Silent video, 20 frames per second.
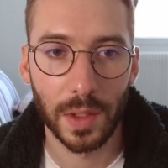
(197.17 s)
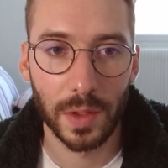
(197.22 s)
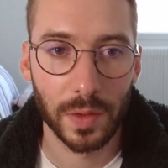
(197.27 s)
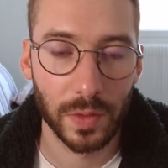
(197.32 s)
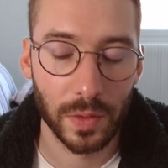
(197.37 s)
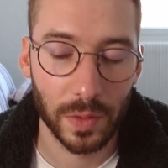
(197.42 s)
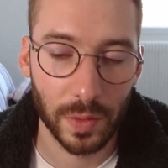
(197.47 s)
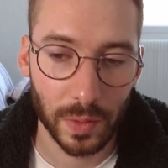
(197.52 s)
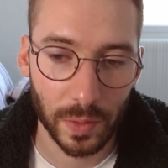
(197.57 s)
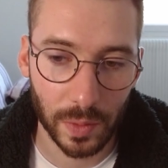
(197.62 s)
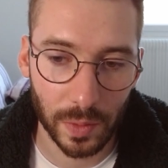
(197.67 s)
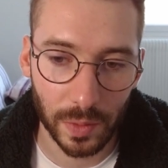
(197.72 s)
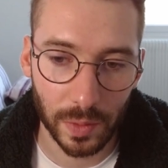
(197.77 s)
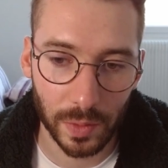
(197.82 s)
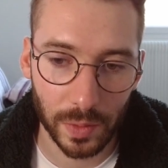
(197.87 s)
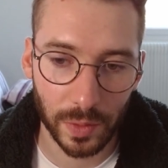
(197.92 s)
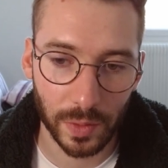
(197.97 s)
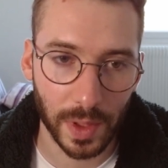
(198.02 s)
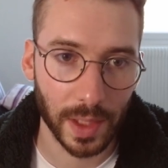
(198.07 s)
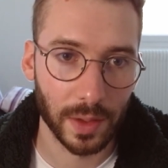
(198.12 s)
to
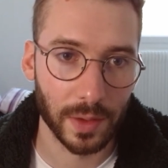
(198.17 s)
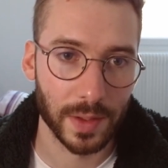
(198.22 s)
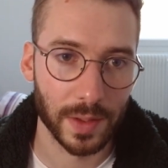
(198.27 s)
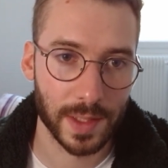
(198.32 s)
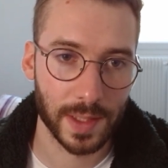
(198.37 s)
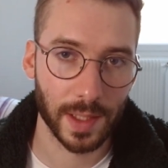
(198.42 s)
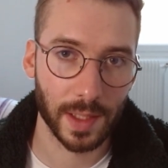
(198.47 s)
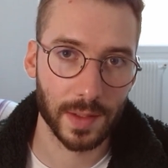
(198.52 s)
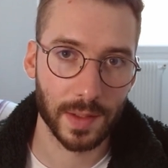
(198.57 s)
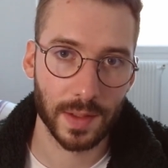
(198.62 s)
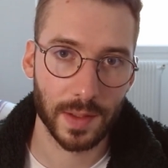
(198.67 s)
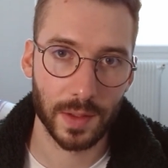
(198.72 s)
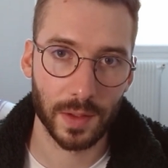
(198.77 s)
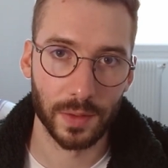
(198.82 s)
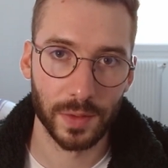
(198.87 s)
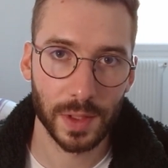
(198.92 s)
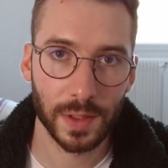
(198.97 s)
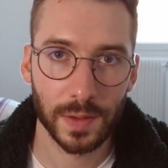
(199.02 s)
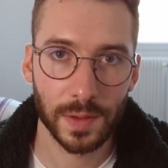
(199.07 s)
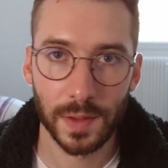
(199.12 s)
get a sense of
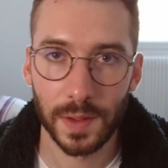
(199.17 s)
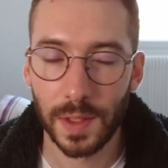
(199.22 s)
it.